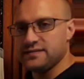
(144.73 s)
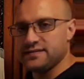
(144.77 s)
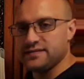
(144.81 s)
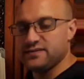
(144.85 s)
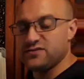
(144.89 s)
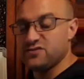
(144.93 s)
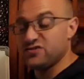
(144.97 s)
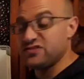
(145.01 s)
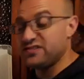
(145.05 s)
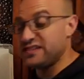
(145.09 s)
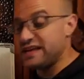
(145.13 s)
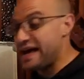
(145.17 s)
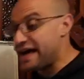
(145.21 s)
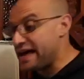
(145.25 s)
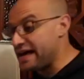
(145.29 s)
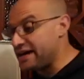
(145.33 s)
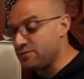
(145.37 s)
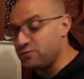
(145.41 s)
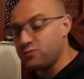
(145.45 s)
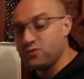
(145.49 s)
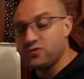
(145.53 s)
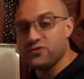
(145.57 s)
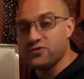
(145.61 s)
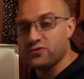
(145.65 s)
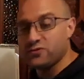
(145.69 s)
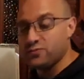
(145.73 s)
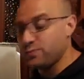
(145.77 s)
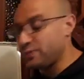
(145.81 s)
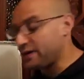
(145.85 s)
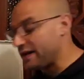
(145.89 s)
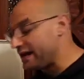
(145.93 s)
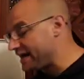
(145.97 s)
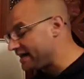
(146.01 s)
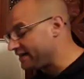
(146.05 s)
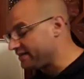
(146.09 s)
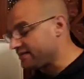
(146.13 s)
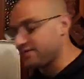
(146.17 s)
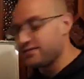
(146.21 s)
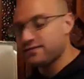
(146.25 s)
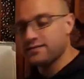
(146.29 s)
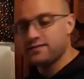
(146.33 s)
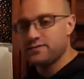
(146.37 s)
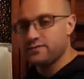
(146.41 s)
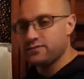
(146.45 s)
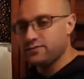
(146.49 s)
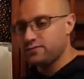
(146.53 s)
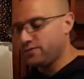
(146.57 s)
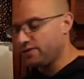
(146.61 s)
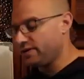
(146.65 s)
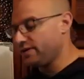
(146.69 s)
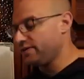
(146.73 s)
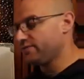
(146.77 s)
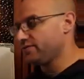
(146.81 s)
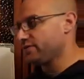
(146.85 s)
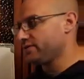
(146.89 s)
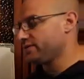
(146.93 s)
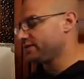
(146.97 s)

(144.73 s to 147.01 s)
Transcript: such as animals or plants, whatever